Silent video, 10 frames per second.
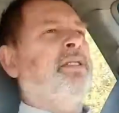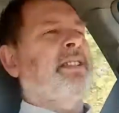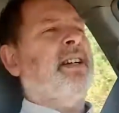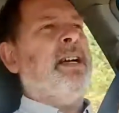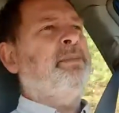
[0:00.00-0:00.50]
you
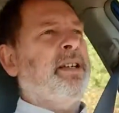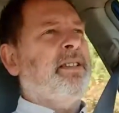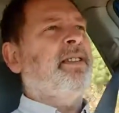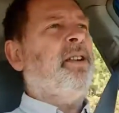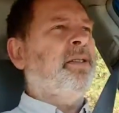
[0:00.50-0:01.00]
can type
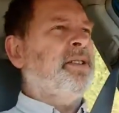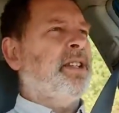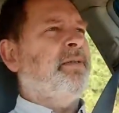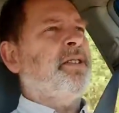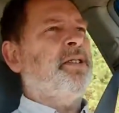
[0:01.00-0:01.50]
in all the
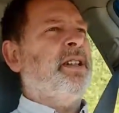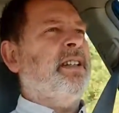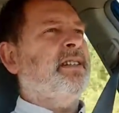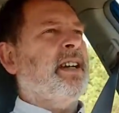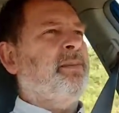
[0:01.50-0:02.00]
stuff that you
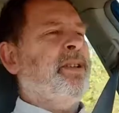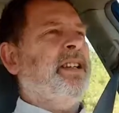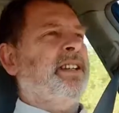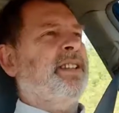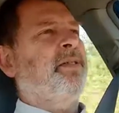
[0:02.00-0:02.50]
need to type
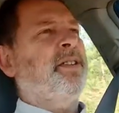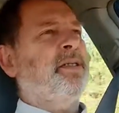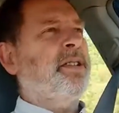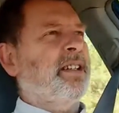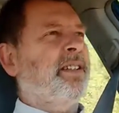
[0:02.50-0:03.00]
in except for
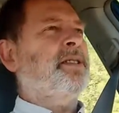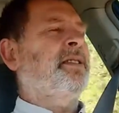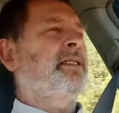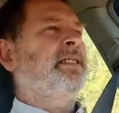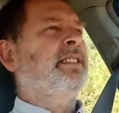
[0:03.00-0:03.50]
your
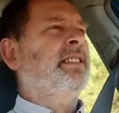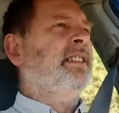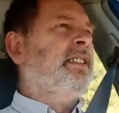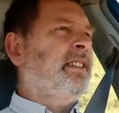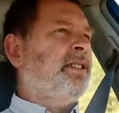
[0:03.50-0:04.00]
signature.
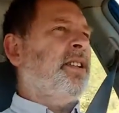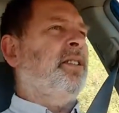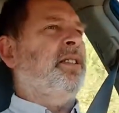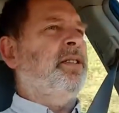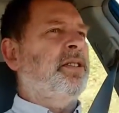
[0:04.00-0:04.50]

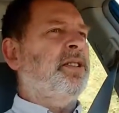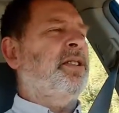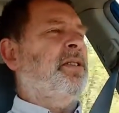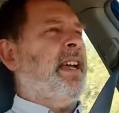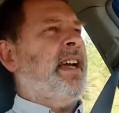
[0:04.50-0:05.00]
So you just
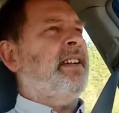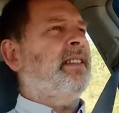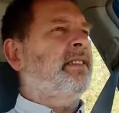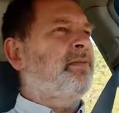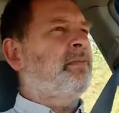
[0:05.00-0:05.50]
do that.
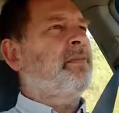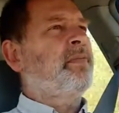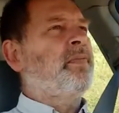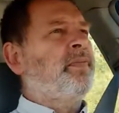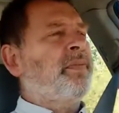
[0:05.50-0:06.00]

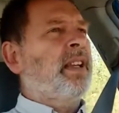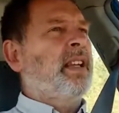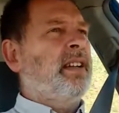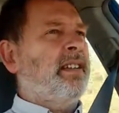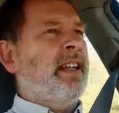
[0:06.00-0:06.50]

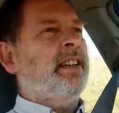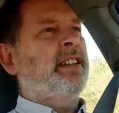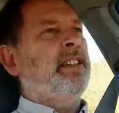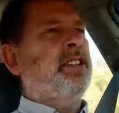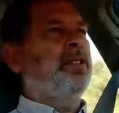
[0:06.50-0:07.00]

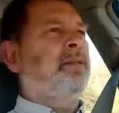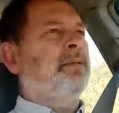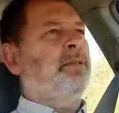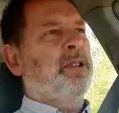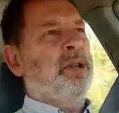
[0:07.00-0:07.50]
Then you
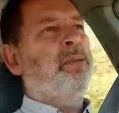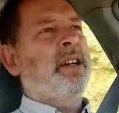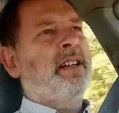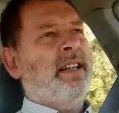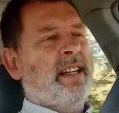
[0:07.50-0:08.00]

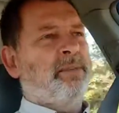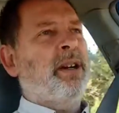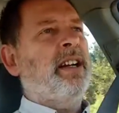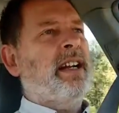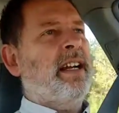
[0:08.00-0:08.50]
print
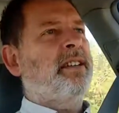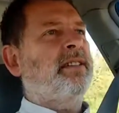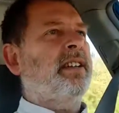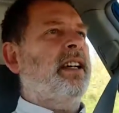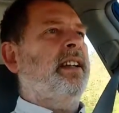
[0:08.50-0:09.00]
it
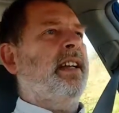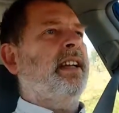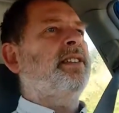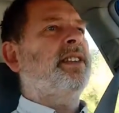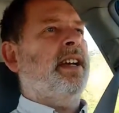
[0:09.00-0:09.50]
out and
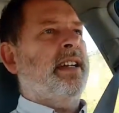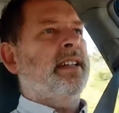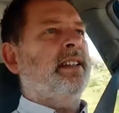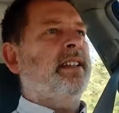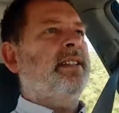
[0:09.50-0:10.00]
then sign
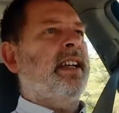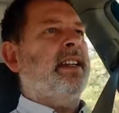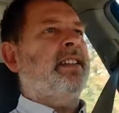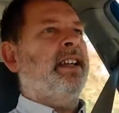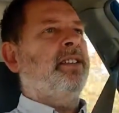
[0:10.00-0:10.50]
it and
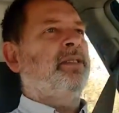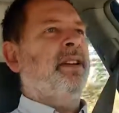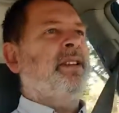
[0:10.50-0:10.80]
take it down to the